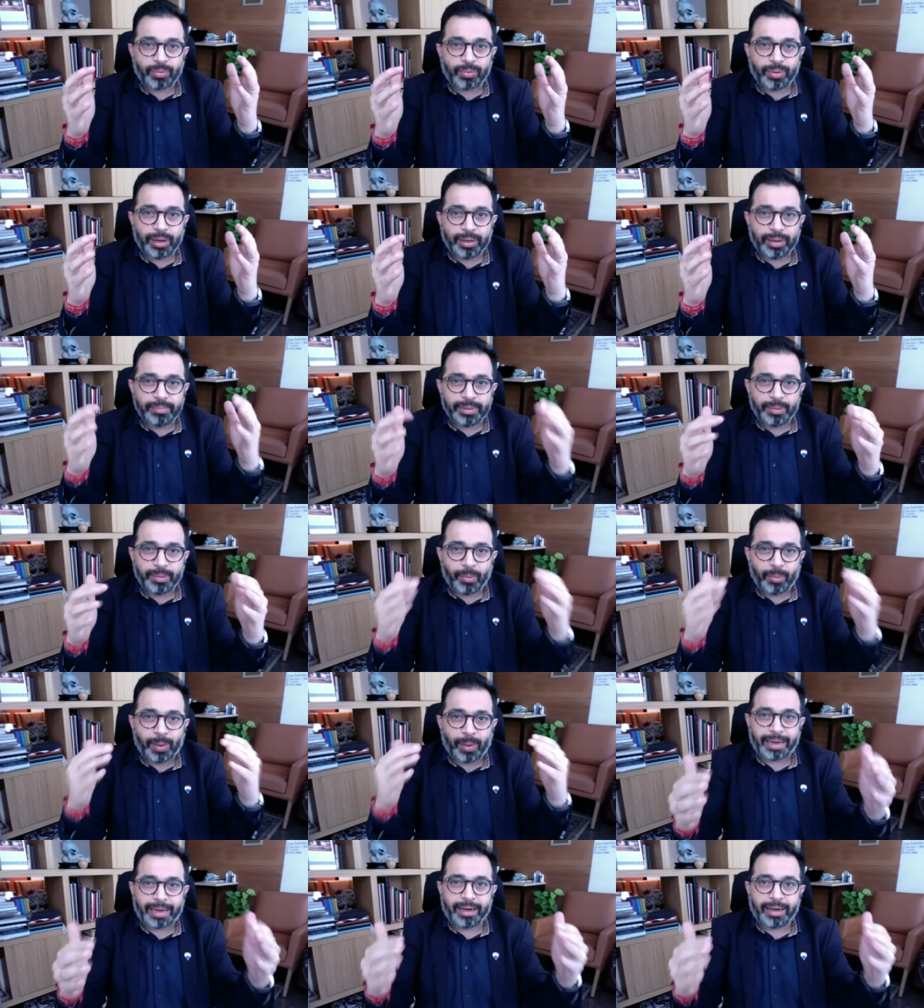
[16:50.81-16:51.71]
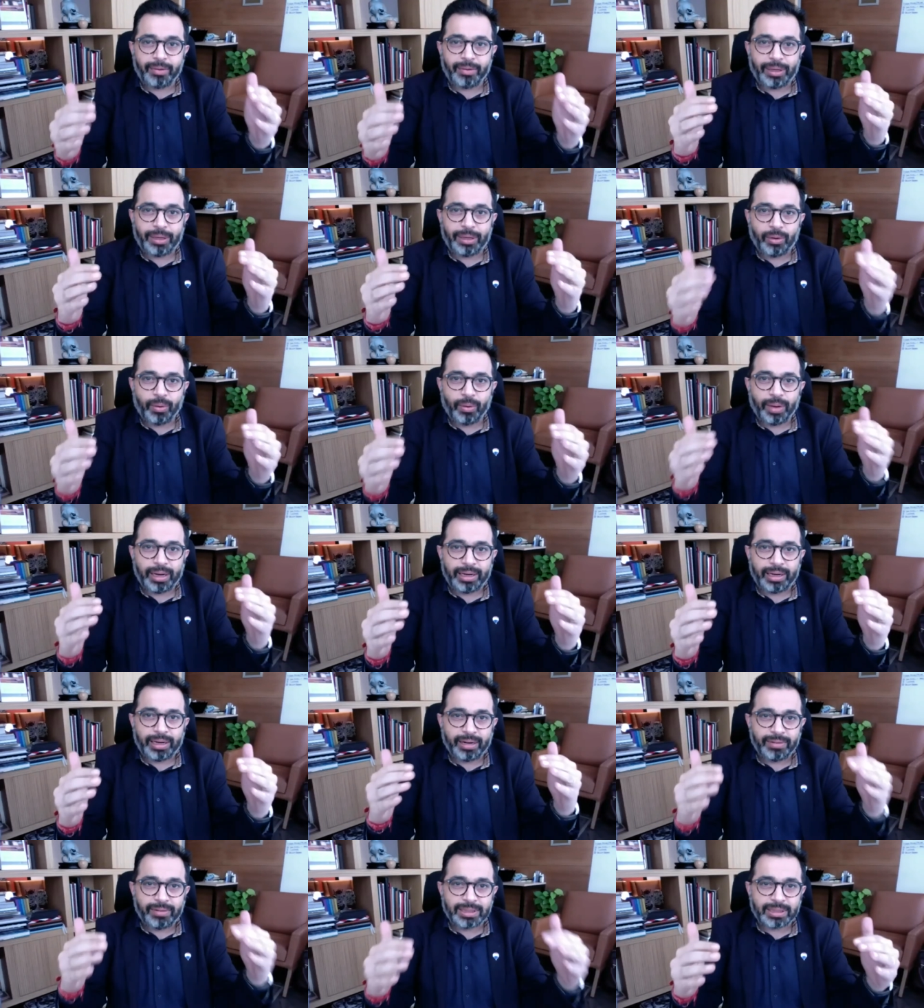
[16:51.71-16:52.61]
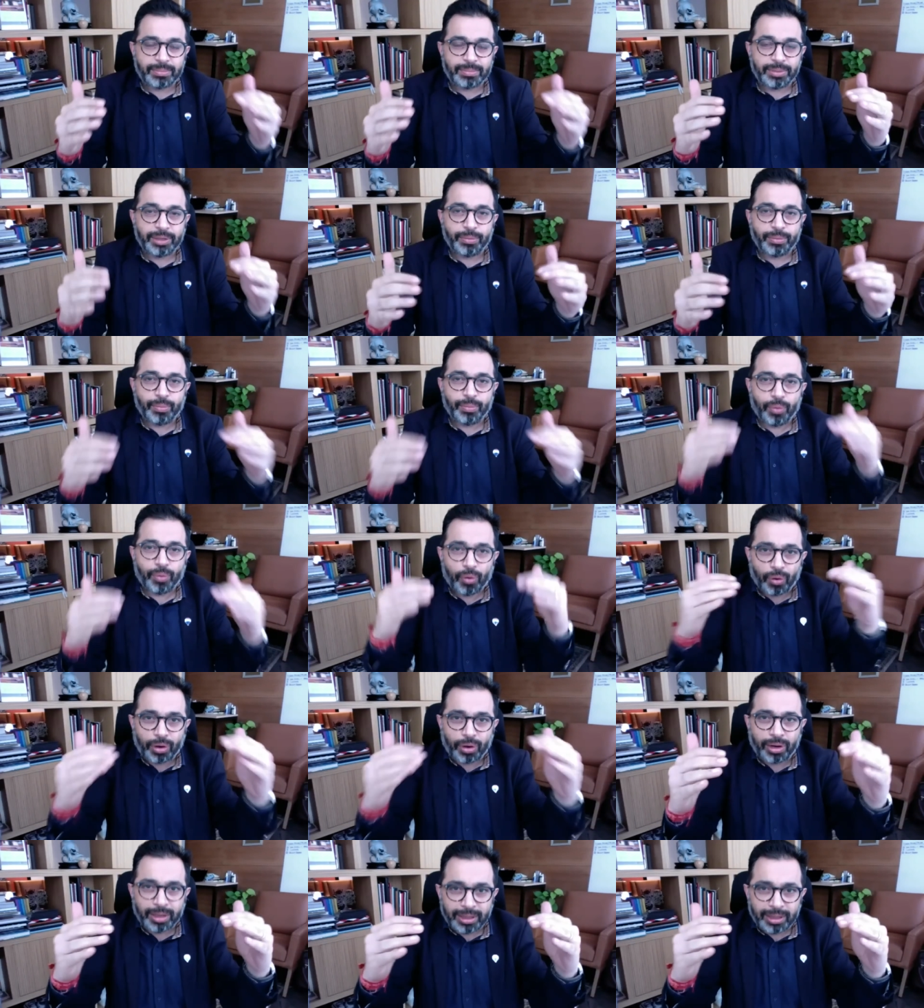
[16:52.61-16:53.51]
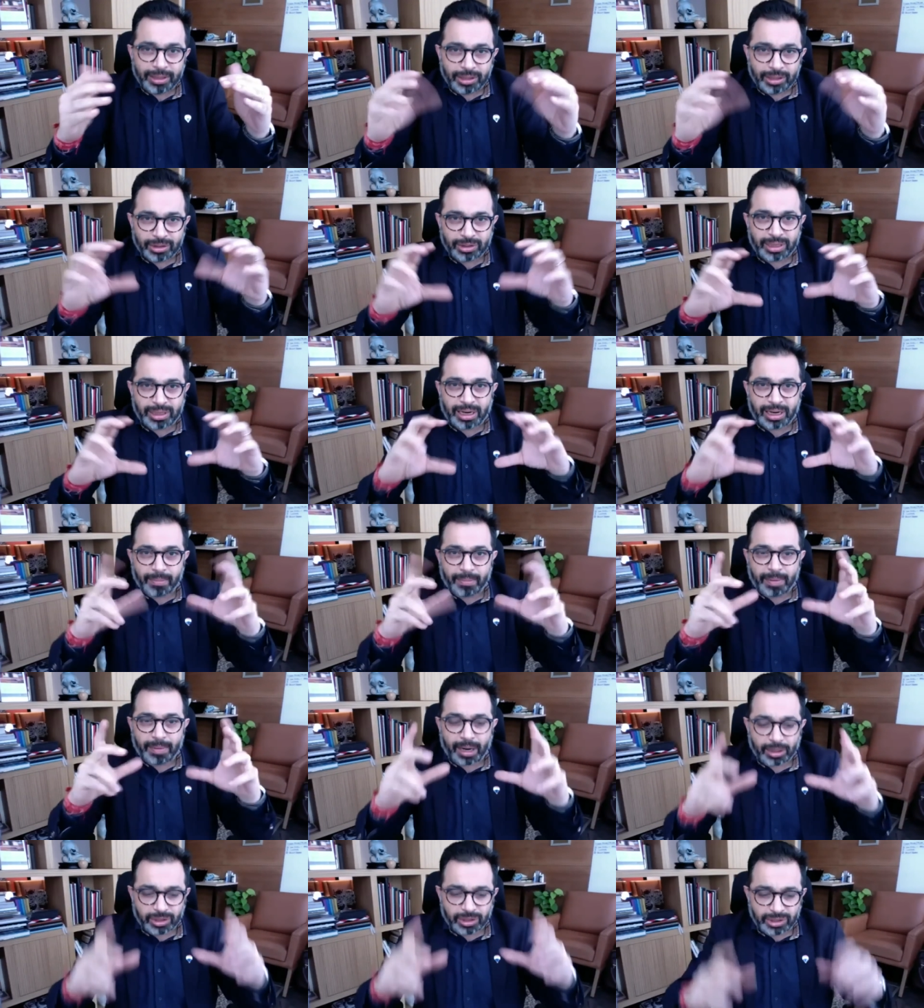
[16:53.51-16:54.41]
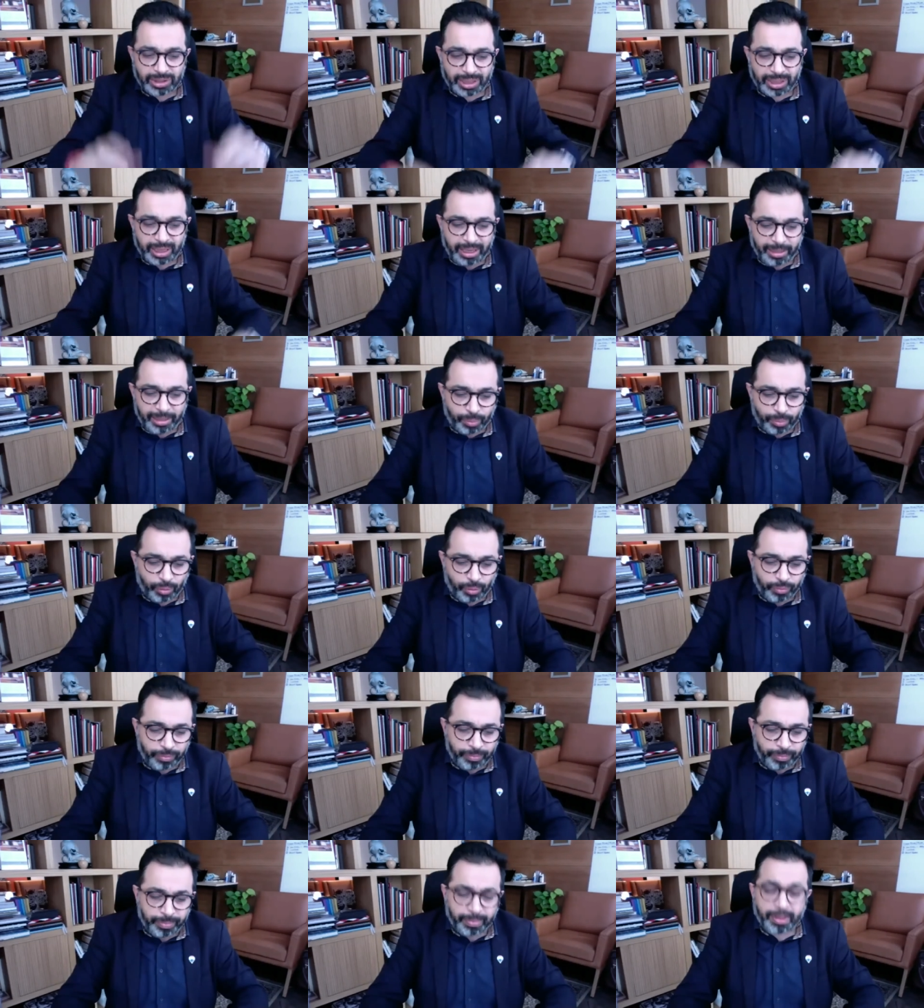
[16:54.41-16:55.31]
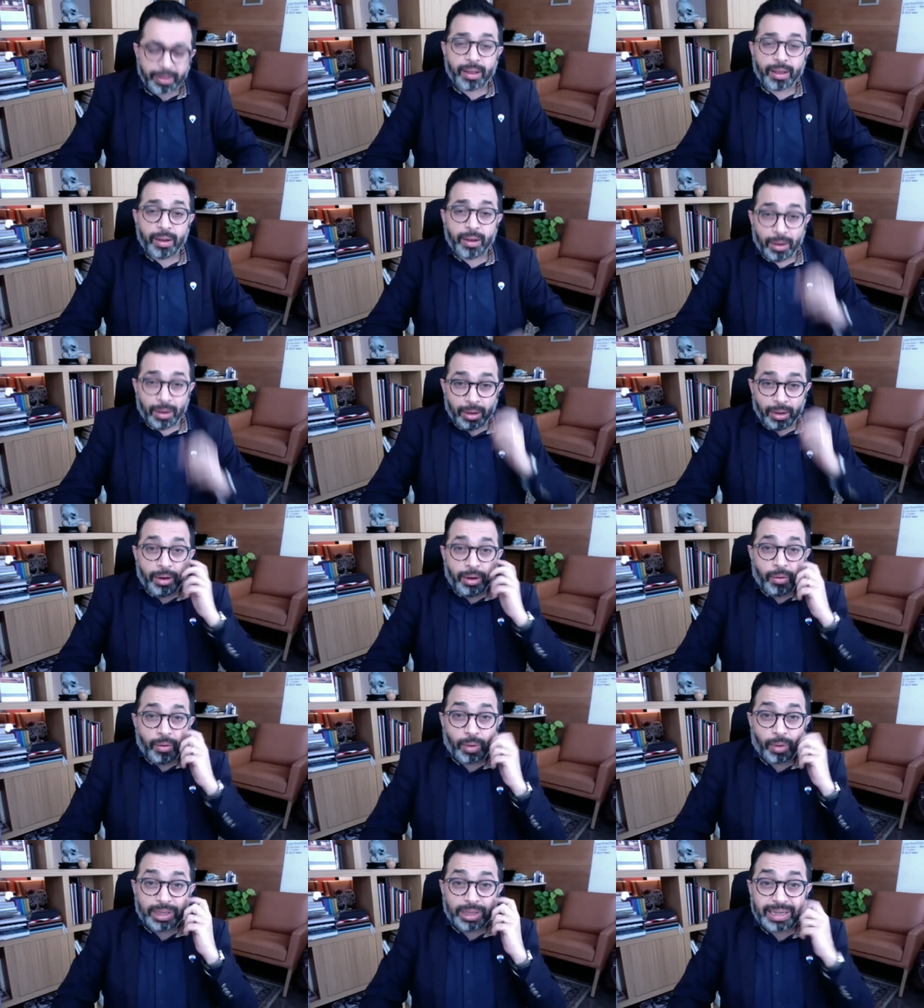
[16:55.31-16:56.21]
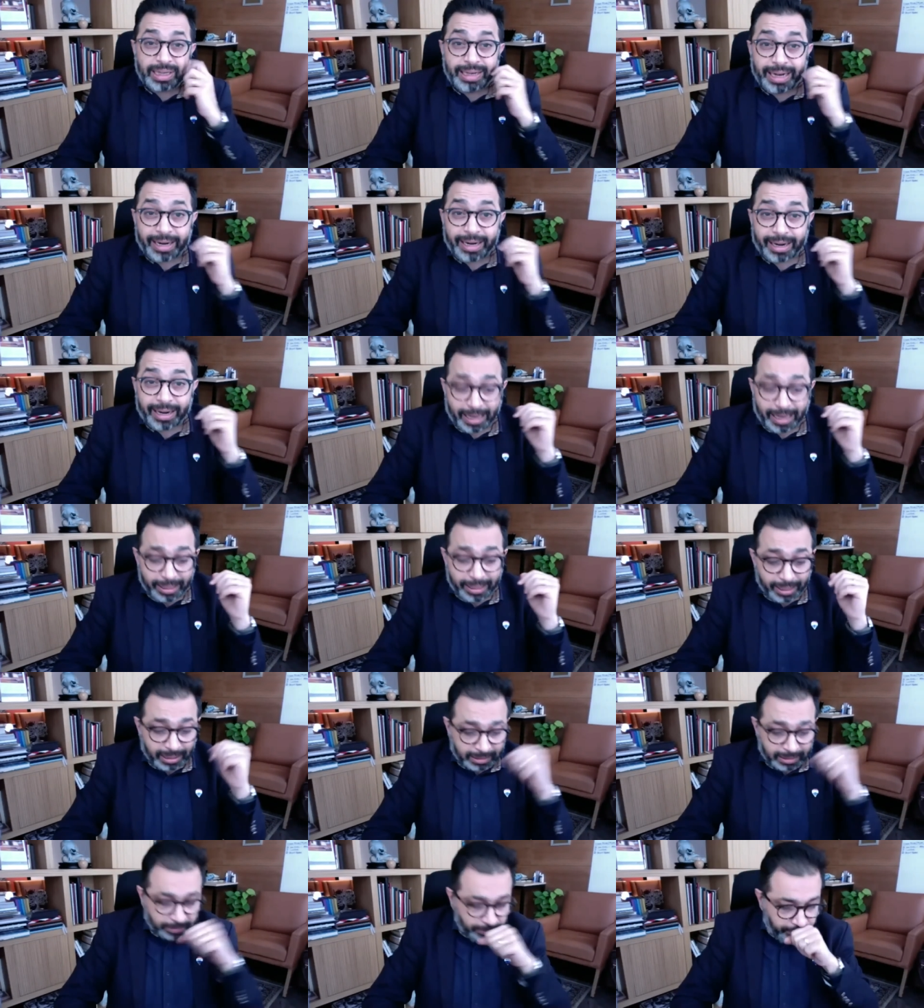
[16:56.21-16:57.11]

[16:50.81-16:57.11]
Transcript: We, why can't we go and deliver something more so that our margins really improve? What is our data telling us?